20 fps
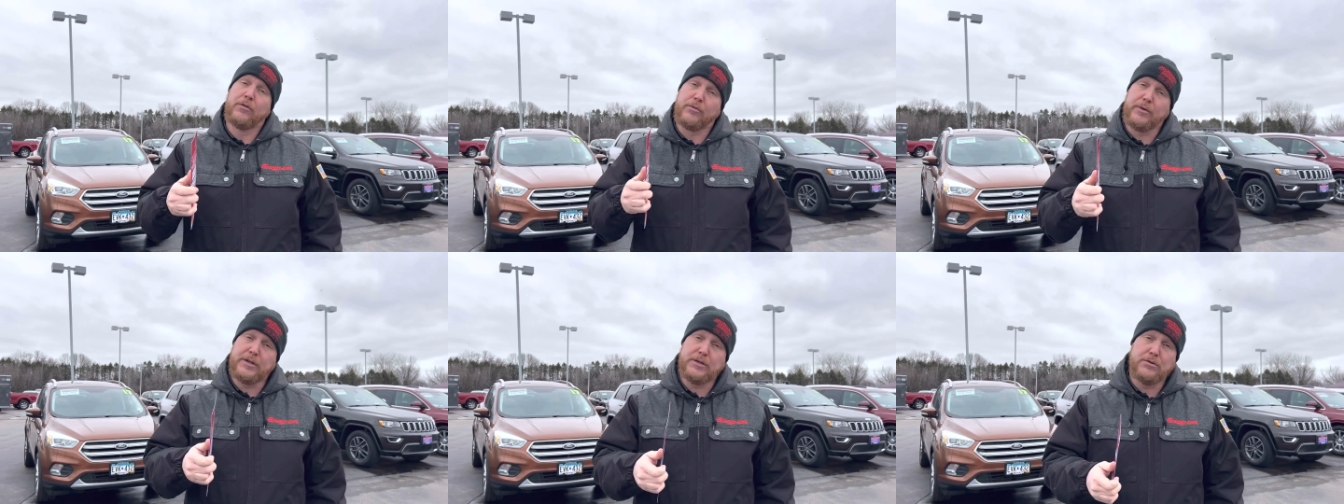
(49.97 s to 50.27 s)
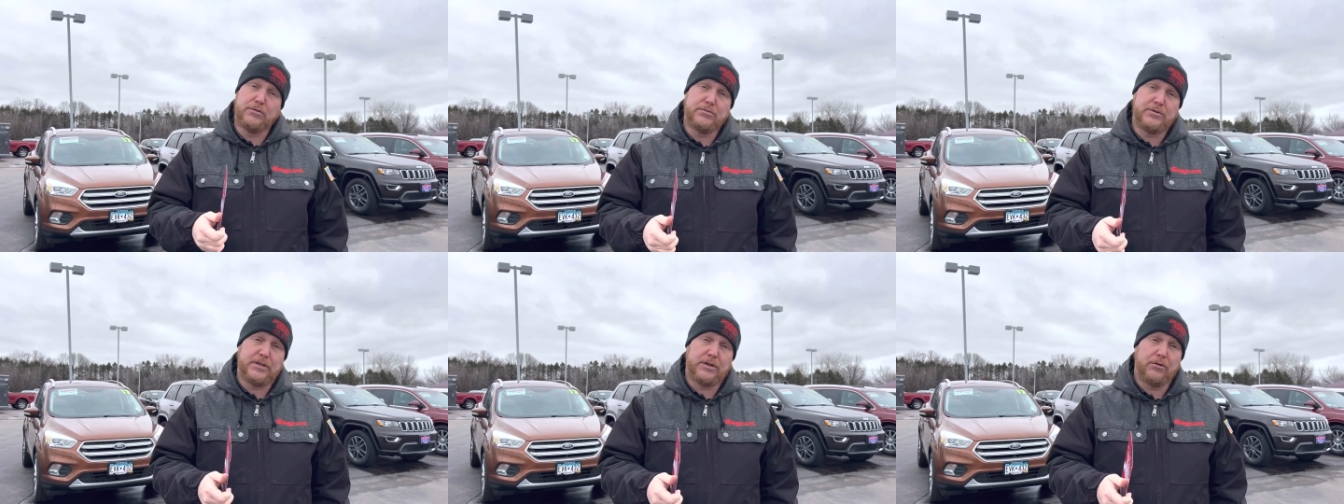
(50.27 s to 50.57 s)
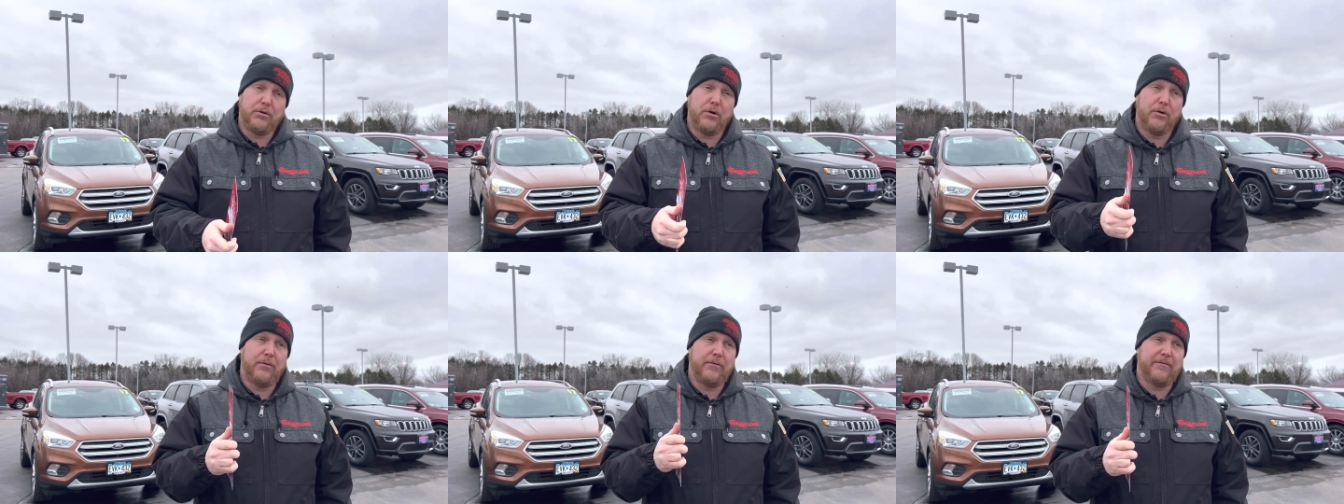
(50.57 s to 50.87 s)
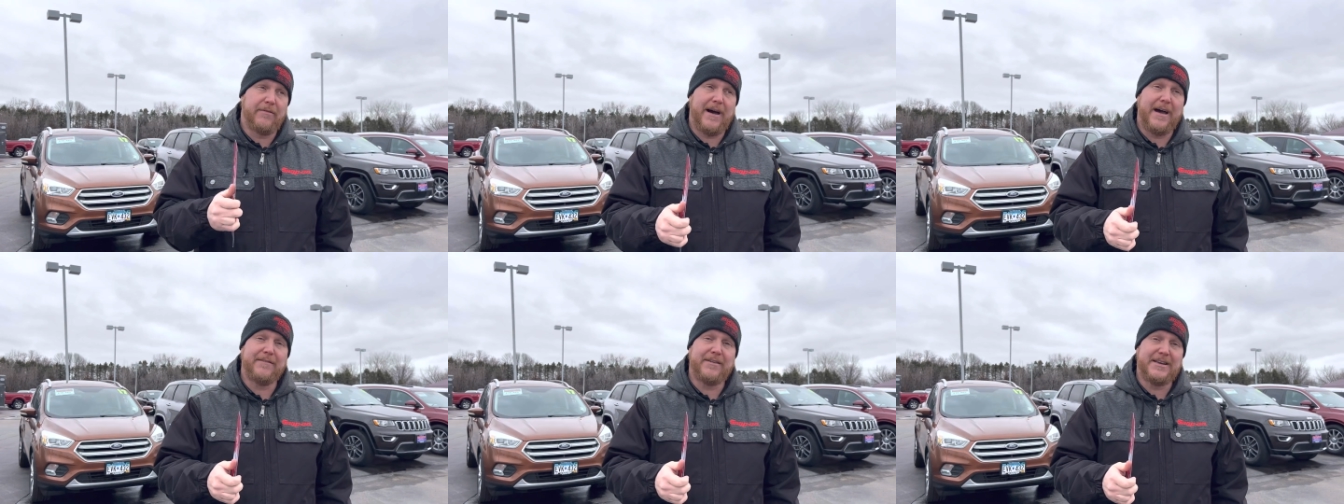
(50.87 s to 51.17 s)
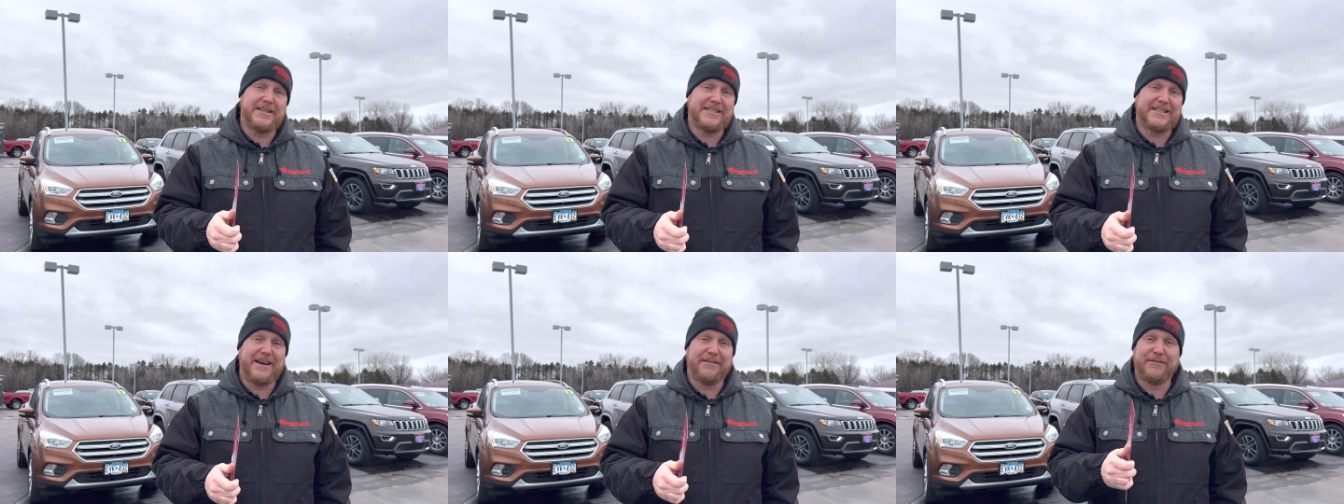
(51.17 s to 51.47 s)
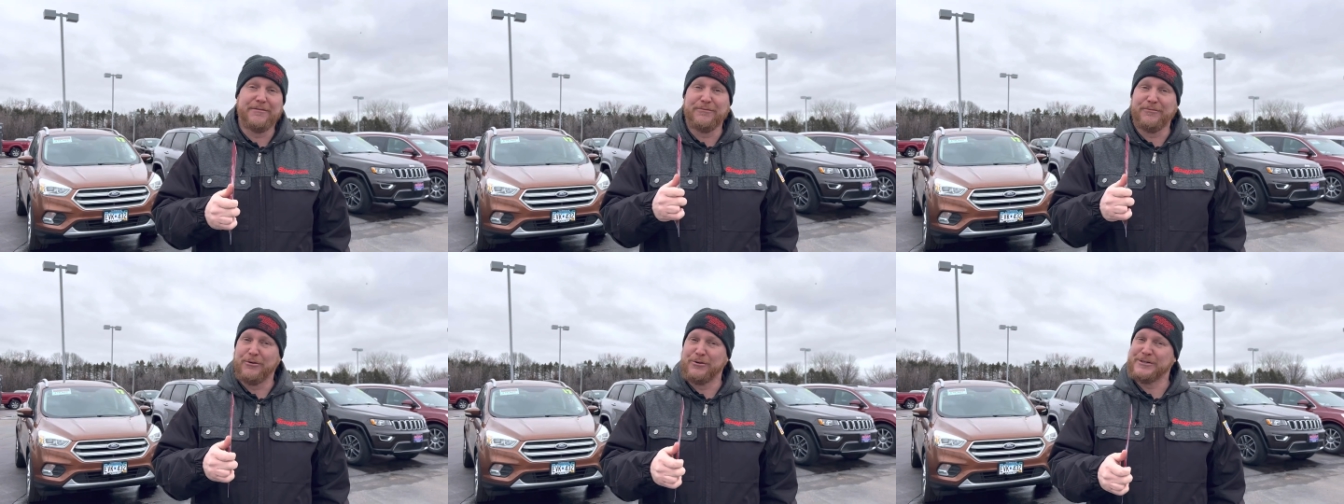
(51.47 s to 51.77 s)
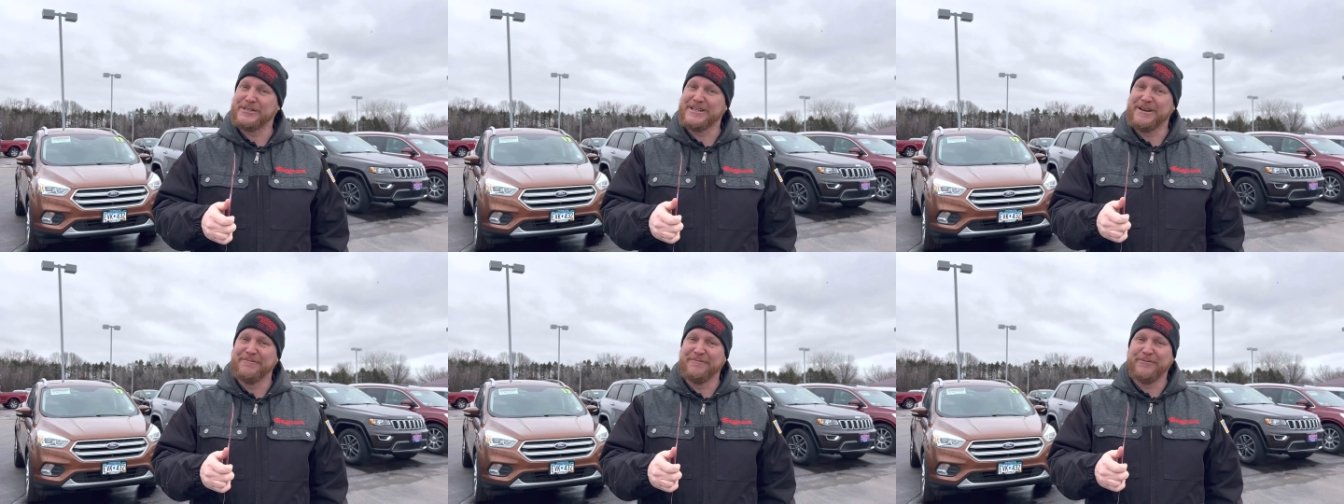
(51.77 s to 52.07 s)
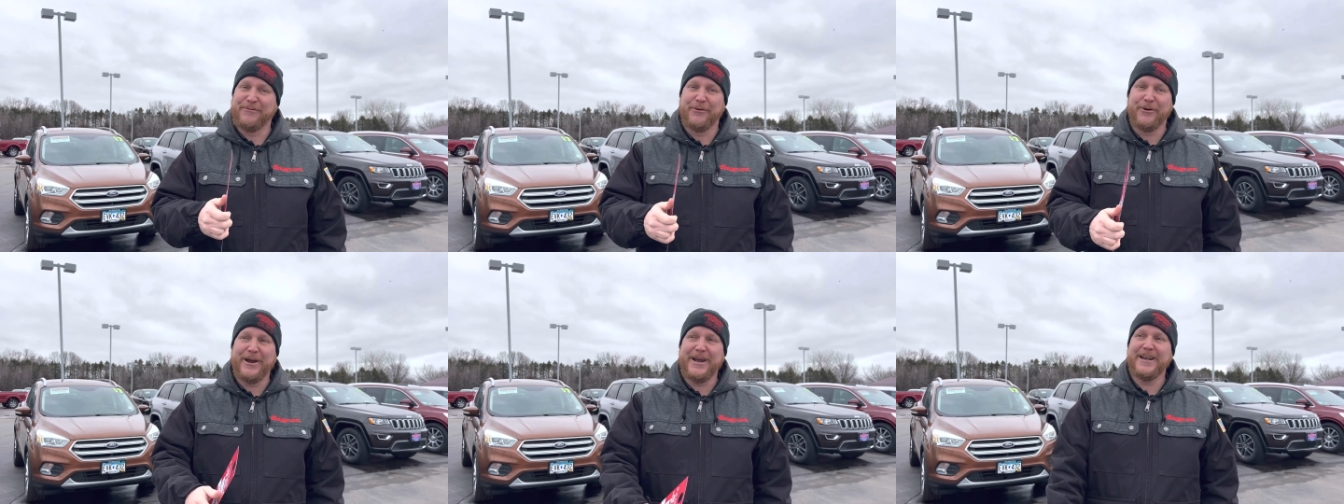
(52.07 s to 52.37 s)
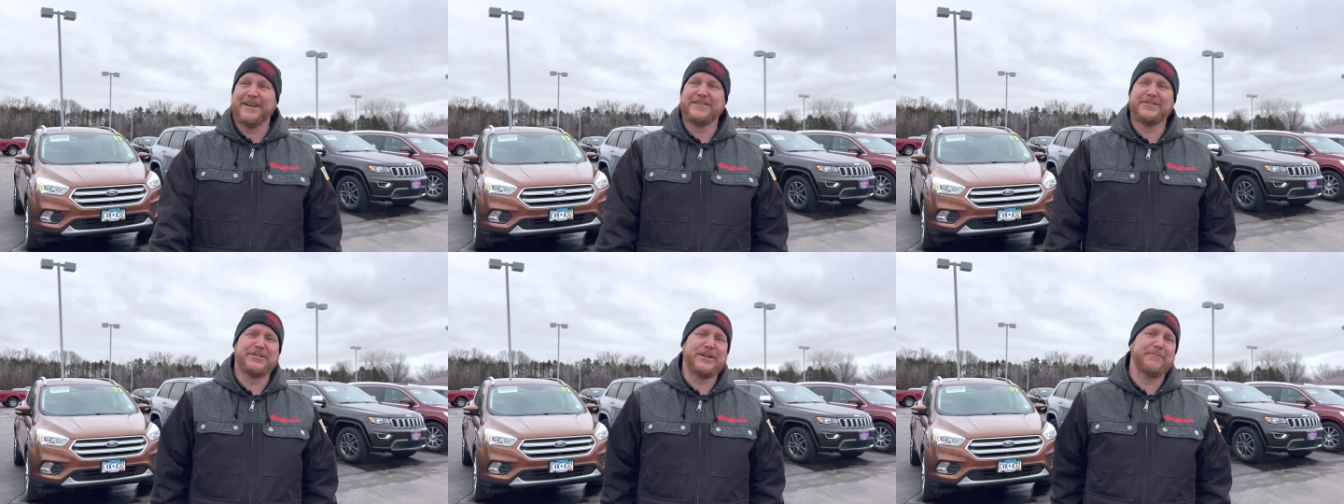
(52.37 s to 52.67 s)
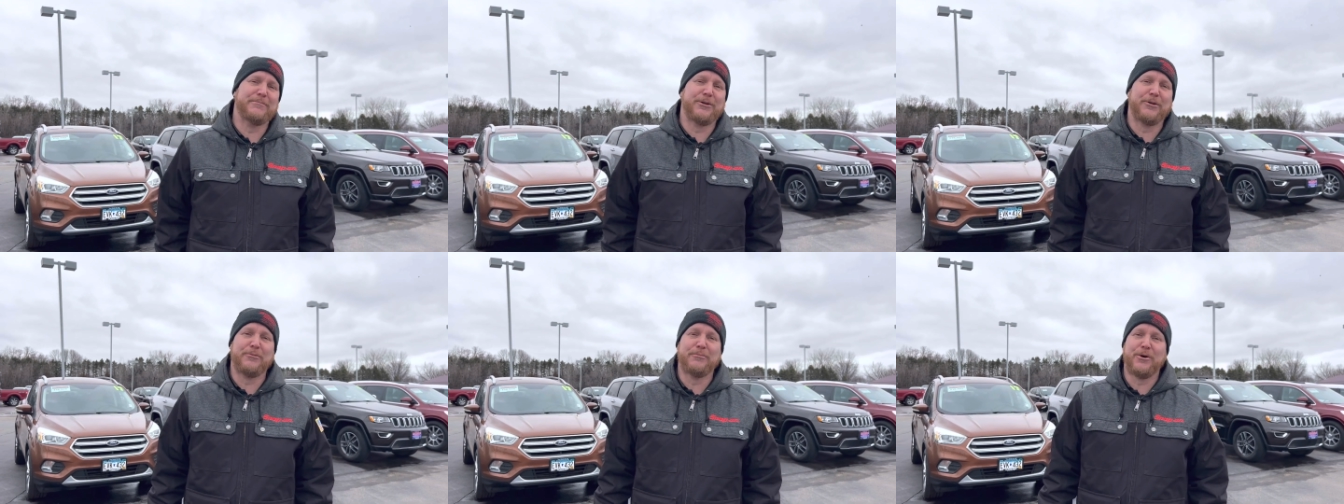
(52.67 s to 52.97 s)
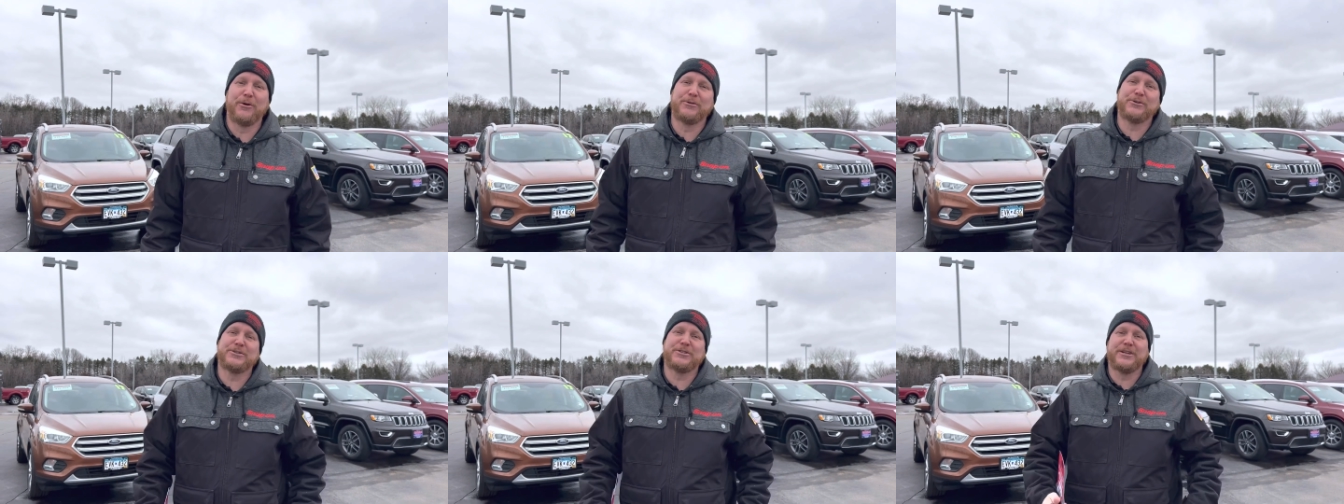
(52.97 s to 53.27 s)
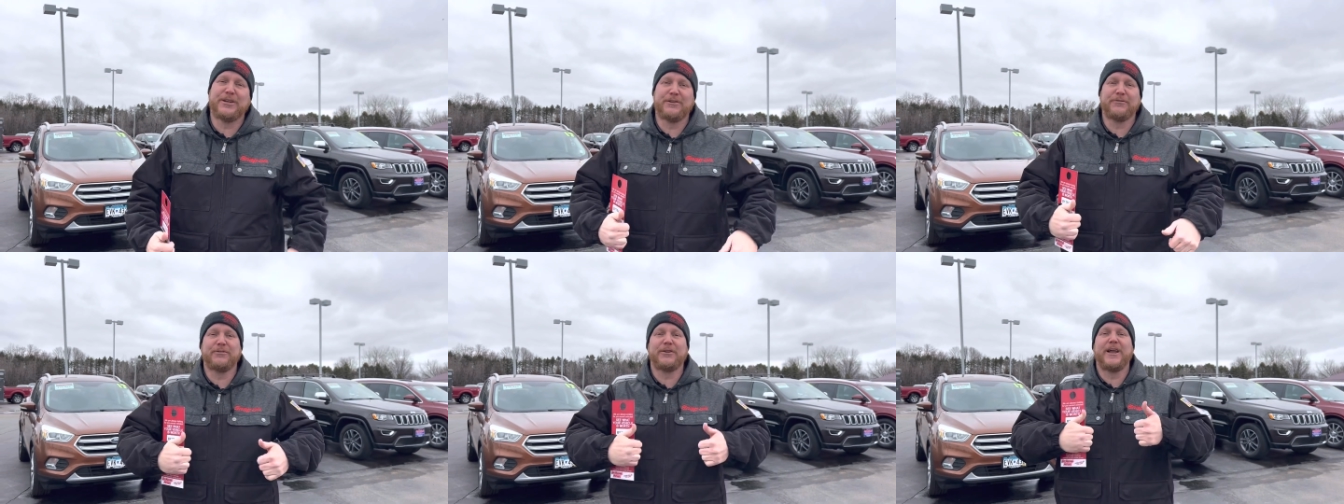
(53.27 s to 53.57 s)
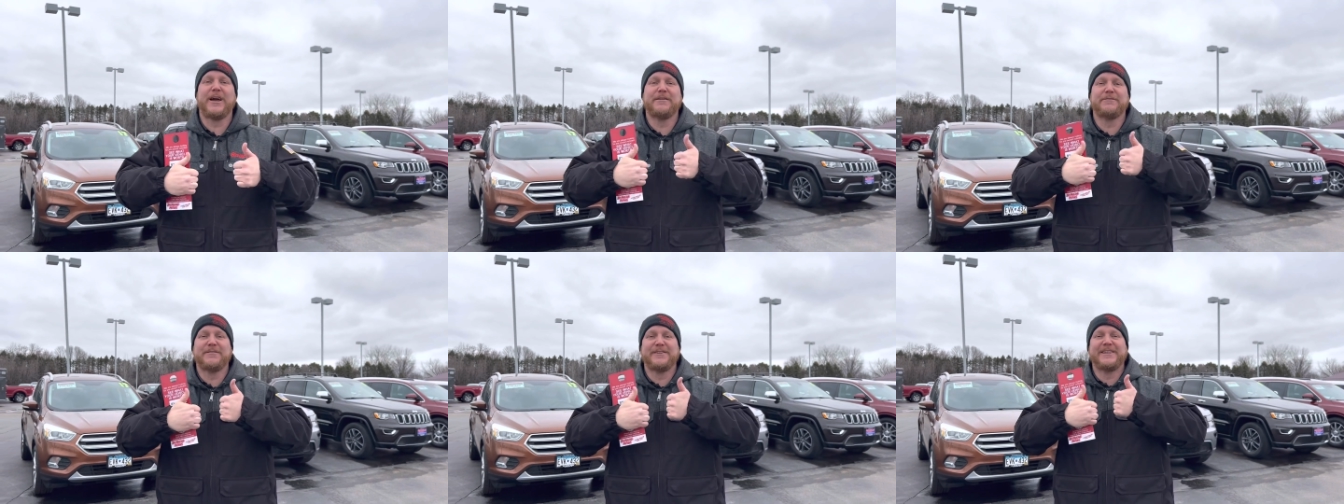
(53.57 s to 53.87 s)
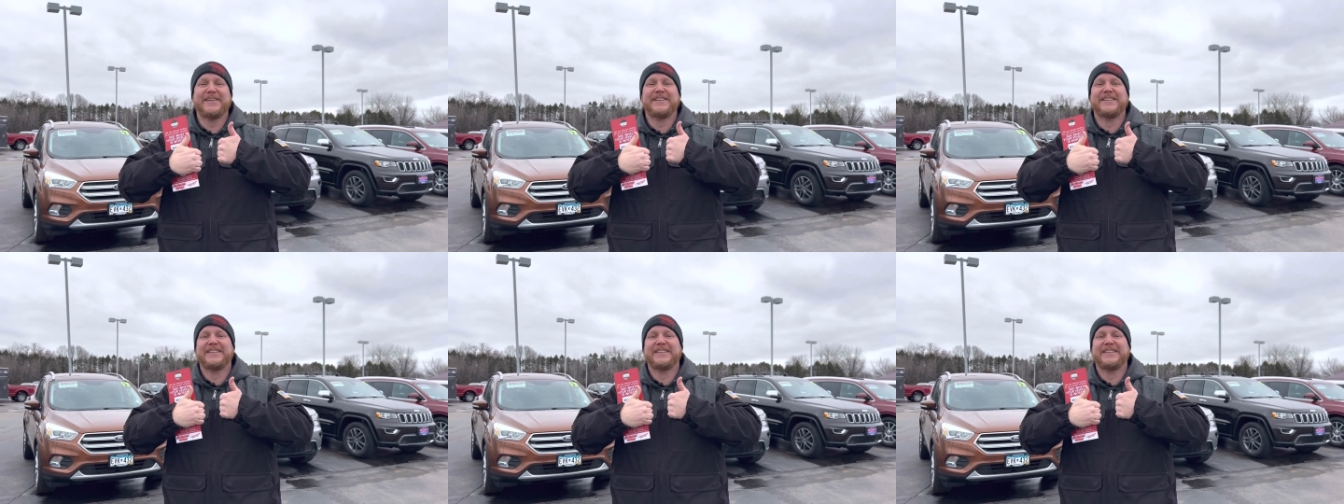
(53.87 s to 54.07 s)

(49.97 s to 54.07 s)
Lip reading: 320-587-4748. J. Malone Motors, dealer for life.